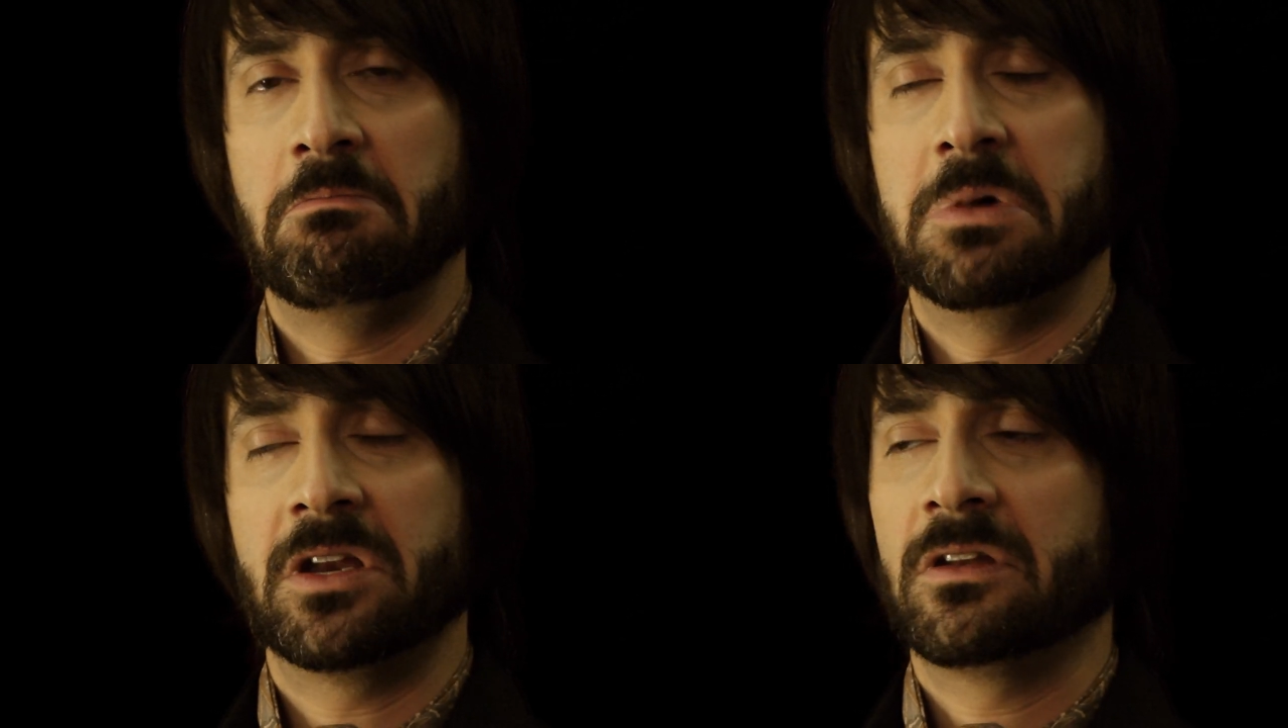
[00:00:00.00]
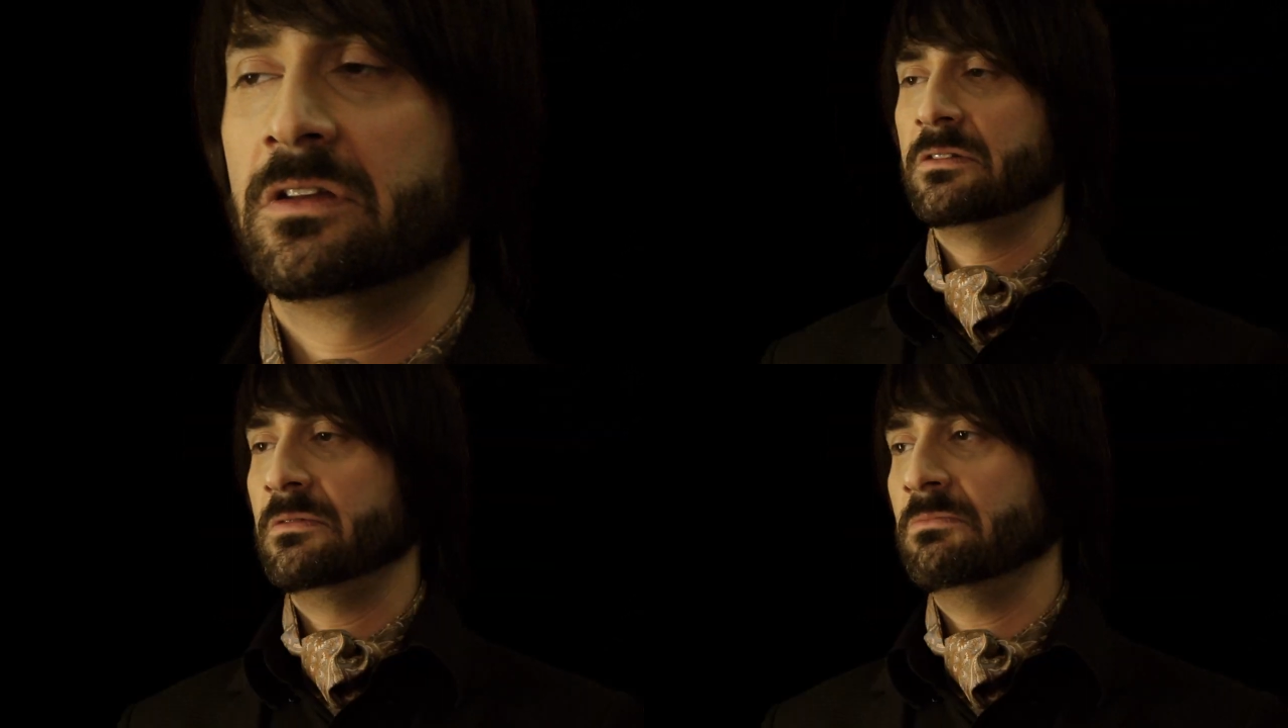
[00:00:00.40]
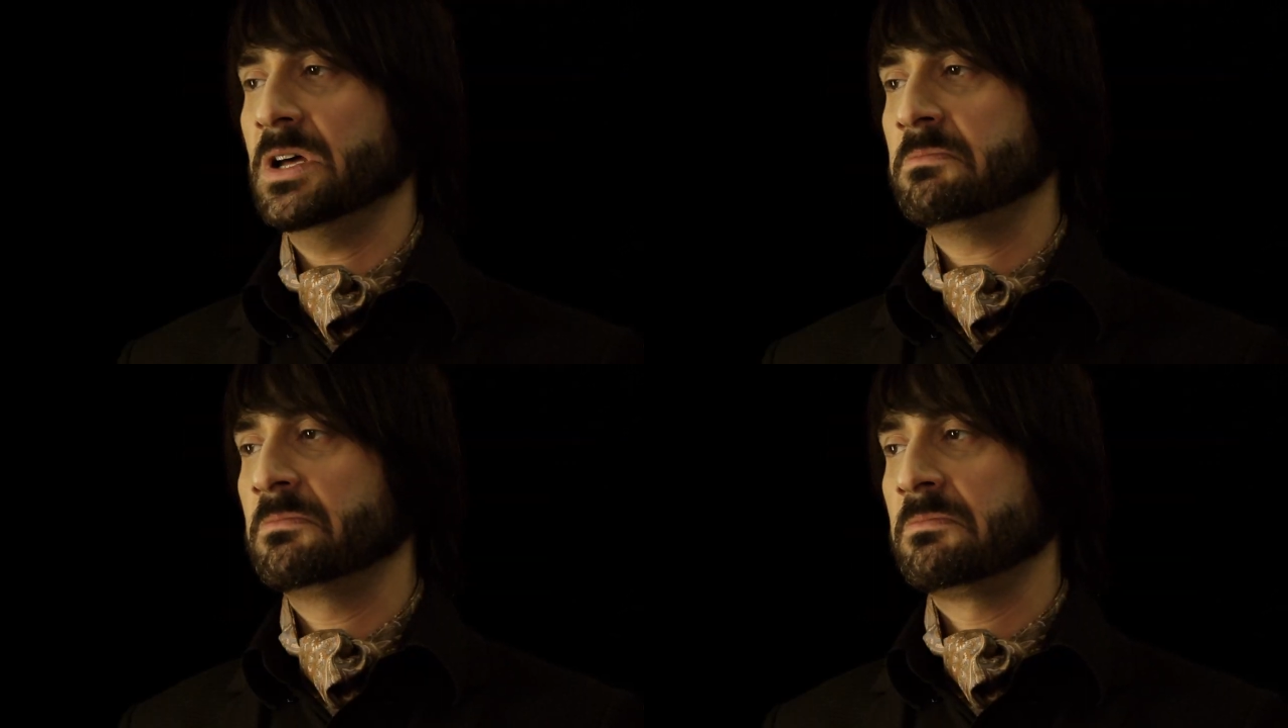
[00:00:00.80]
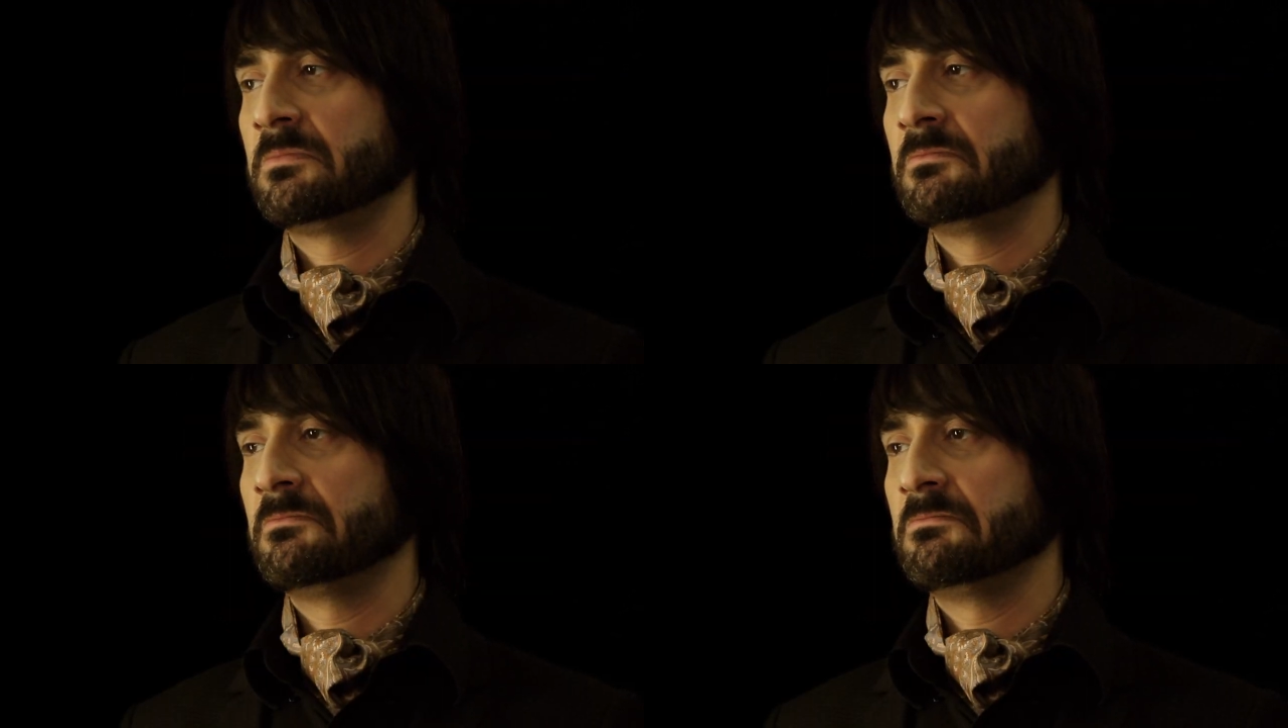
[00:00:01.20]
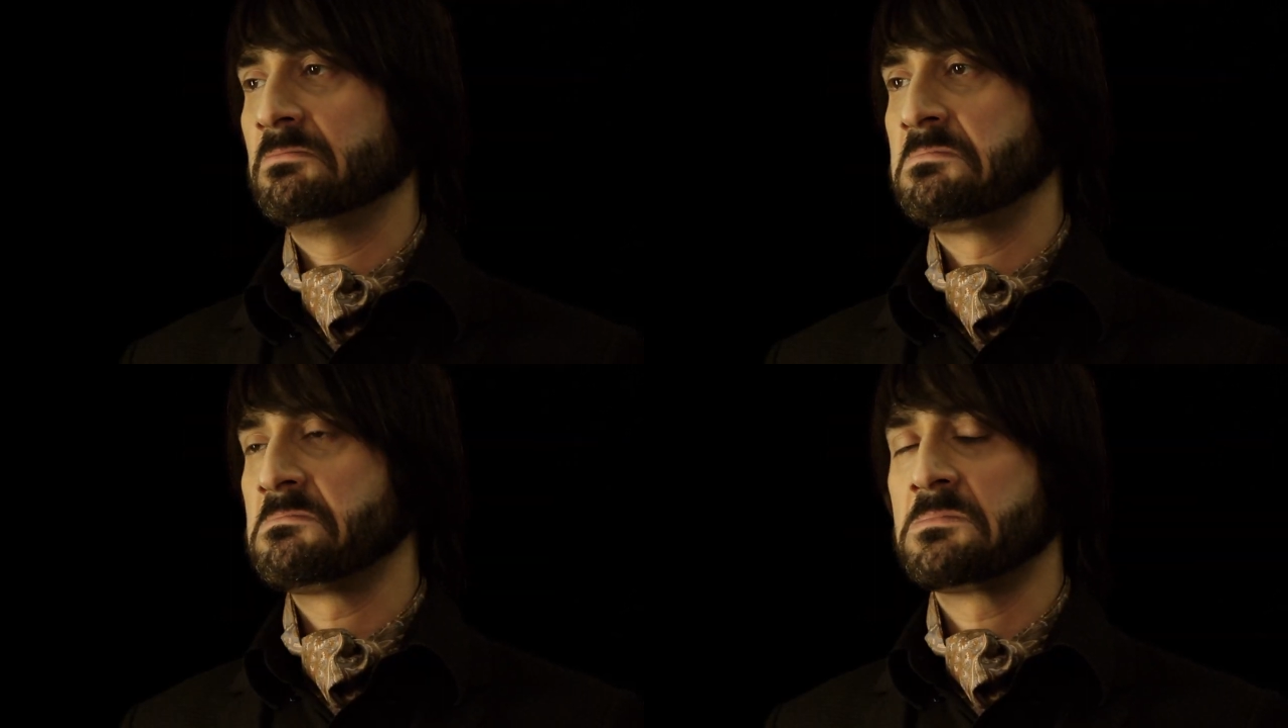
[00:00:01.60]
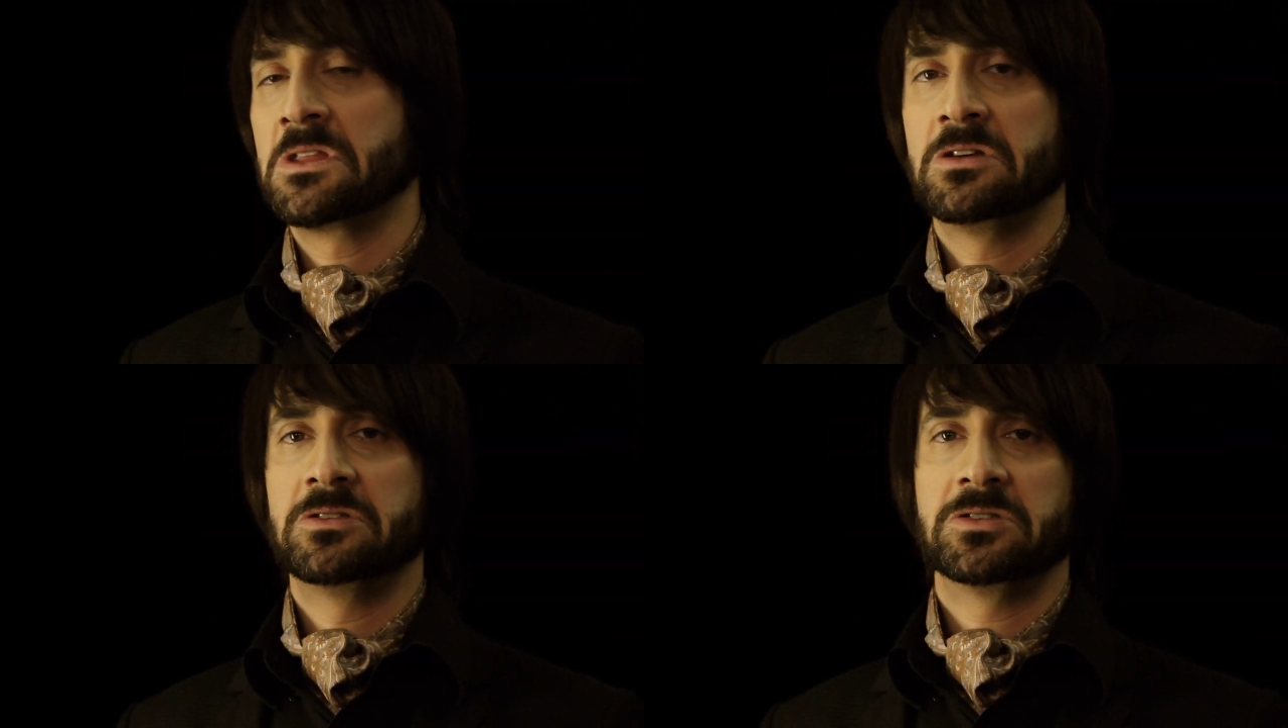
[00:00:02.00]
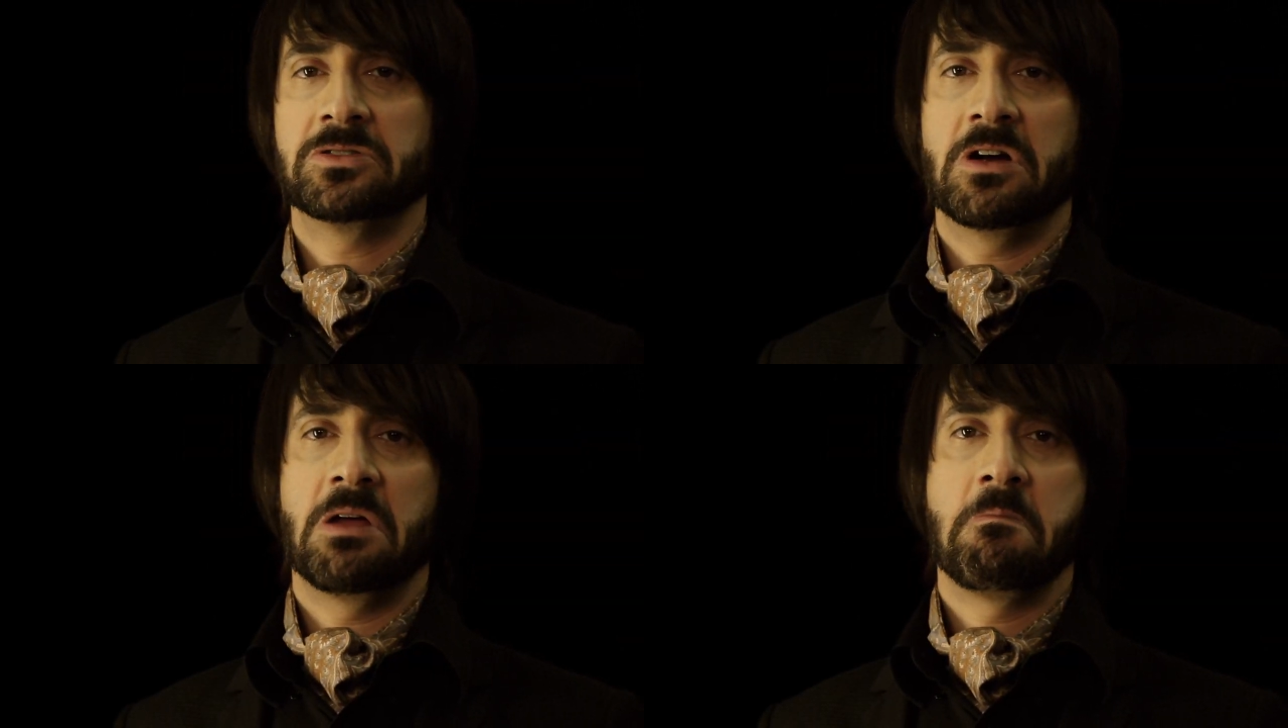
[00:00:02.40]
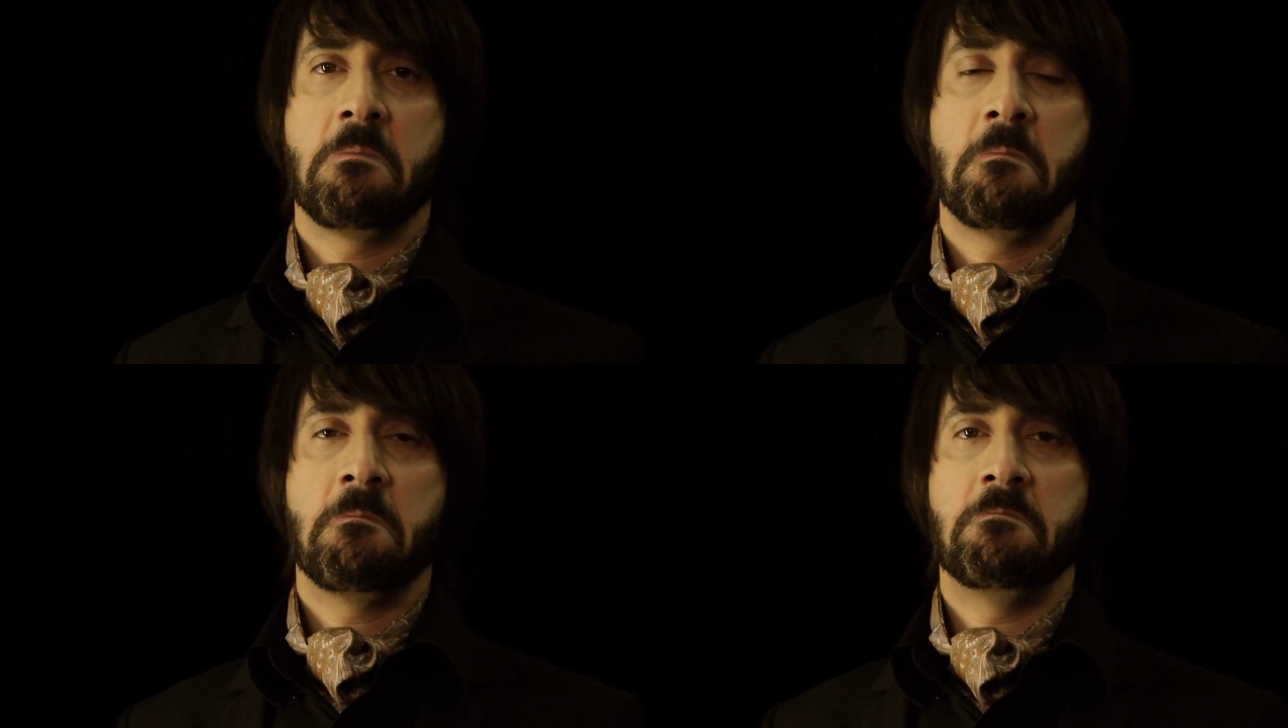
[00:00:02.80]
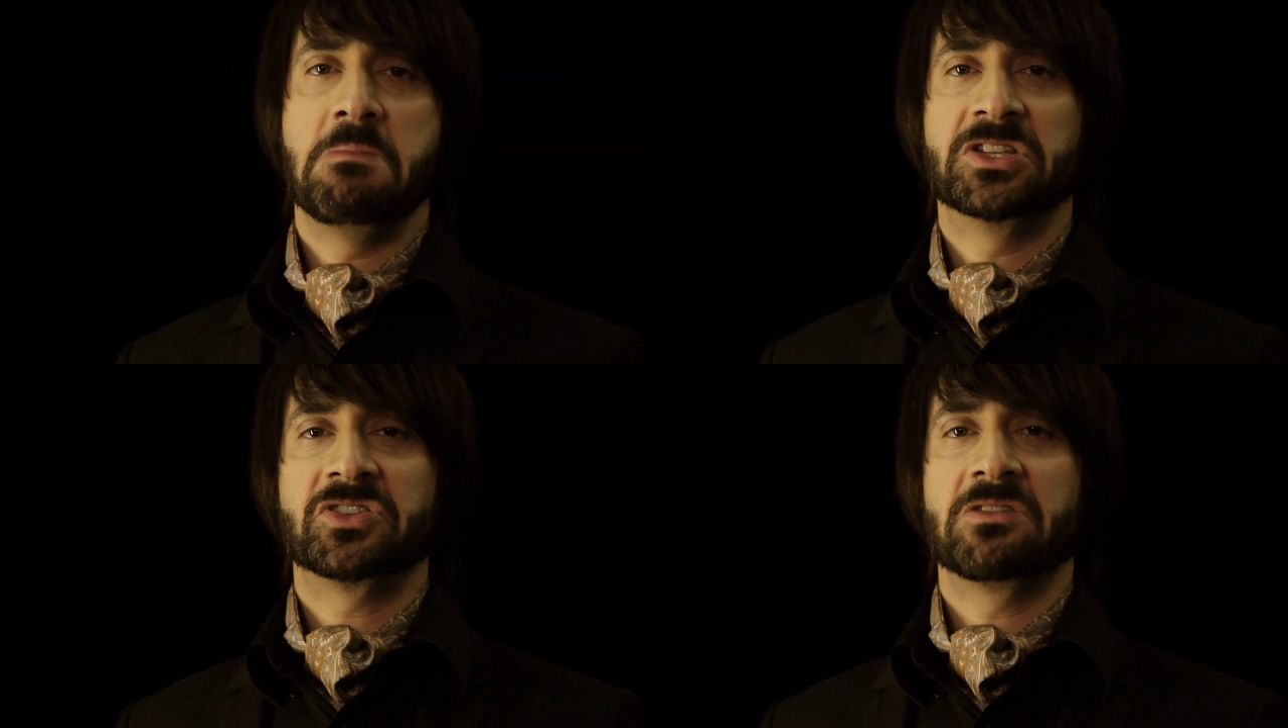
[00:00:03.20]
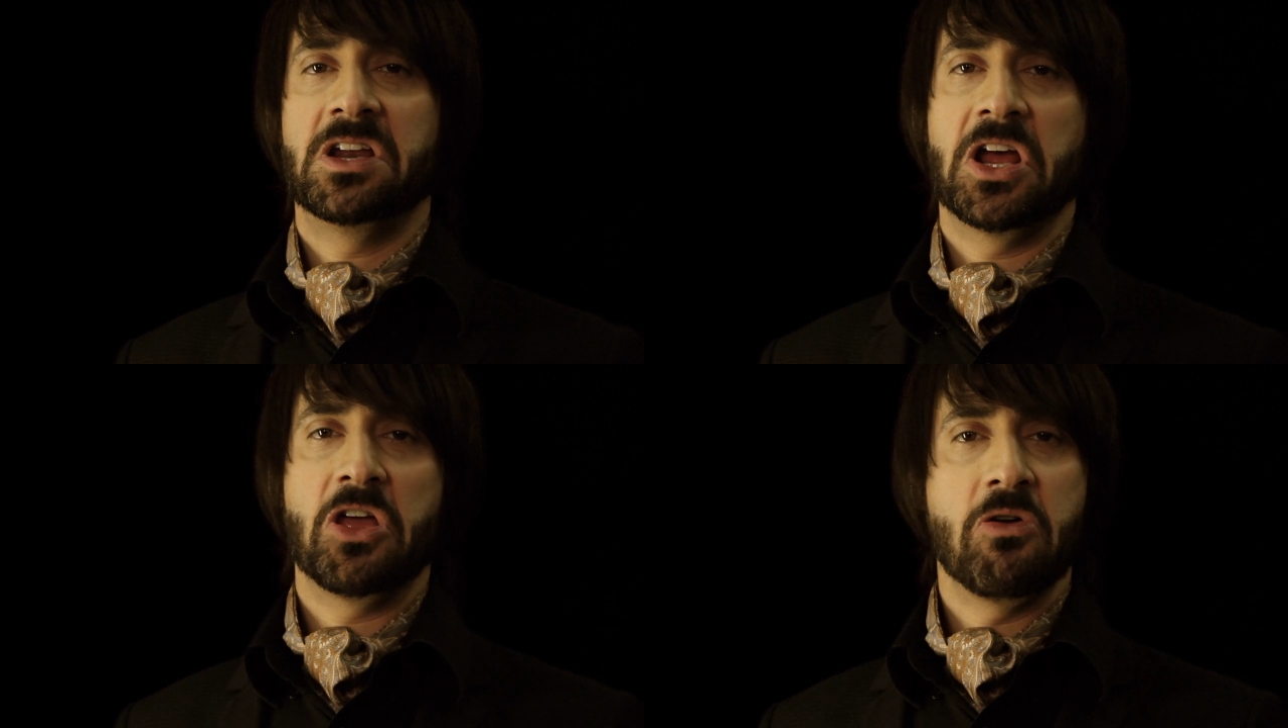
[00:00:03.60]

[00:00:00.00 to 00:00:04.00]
But, what? Sorry, menstruating.